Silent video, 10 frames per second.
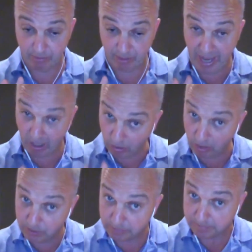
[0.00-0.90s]

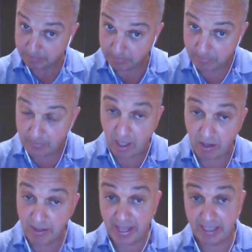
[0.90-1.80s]
outcrops
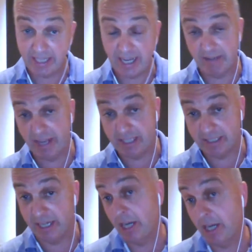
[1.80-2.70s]
that have
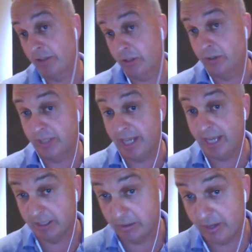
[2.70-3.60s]
assayed over
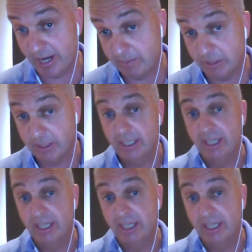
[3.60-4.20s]
2,000 grams.